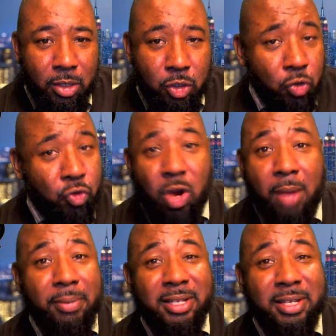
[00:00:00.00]
So
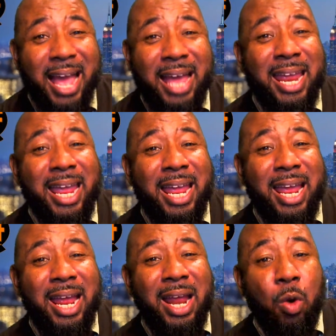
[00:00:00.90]
Trump is not a
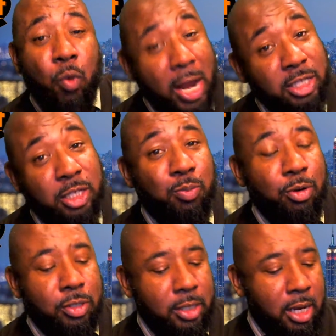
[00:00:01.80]
racist
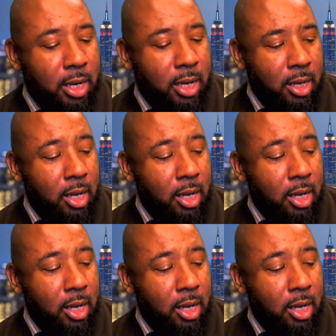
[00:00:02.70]
per se.